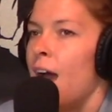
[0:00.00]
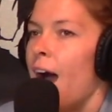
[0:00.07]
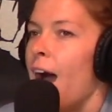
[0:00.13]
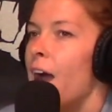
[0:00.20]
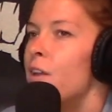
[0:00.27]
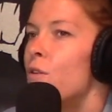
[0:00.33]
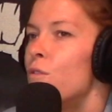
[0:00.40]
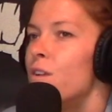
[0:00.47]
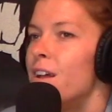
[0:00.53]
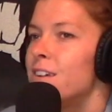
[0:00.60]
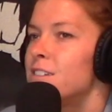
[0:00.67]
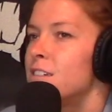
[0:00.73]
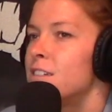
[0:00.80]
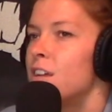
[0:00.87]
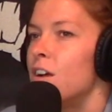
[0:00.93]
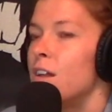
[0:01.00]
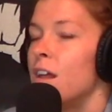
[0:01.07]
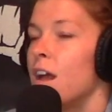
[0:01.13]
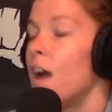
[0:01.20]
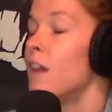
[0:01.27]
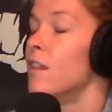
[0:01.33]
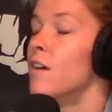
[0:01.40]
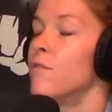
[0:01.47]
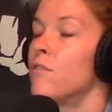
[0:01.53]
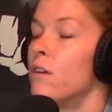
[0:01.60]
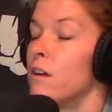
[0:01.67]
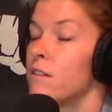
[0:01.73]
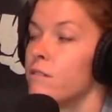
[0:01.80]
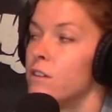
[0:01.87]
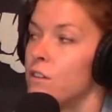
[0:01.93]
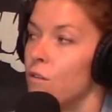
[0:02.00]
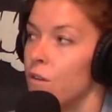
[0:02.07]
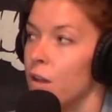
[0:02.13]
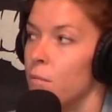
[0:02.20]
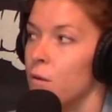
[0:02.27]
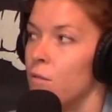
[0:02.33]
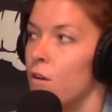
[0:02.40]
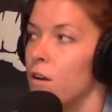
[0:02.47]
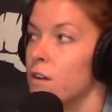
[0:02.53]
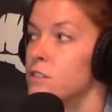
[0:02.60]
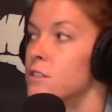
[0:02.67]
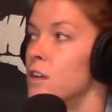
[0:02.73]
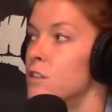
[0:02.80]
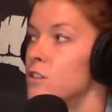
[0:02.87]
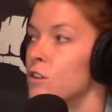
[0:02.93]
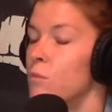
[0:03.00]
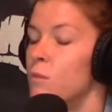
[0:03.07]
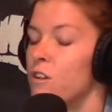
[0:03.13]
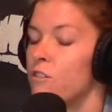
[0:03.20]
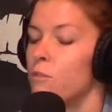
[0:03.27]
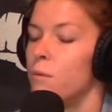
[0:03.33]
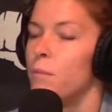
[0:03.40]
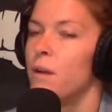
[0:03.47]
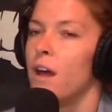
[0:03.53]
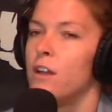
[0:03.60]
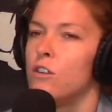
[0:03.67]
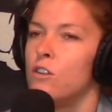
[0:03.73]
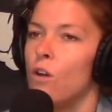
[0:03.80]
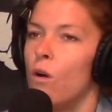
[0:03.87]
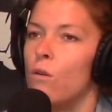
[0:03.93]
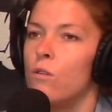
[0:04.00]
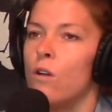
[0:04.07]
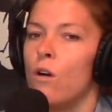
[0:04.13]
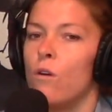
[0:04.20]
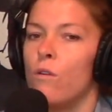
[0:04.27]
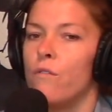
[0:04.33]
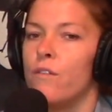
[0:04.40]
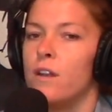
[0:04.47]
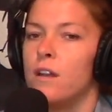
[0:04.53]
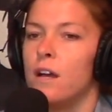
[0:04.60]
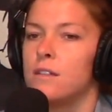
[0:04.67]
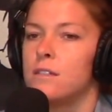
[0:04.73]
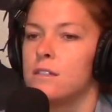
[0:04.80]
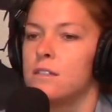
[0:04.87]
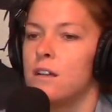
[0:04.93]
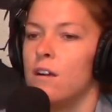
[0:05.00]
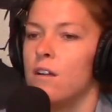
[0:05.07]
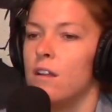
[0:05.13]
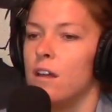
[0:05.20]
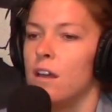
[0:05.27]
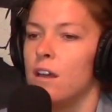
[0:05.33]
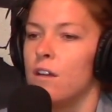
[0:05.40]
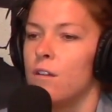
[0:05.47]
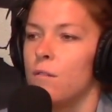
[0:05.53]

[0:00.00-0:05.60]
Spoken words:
I don't necessarily like. I love CrossFit. Don't get me wrong; it's done so much for me, but I don't know if it necessarily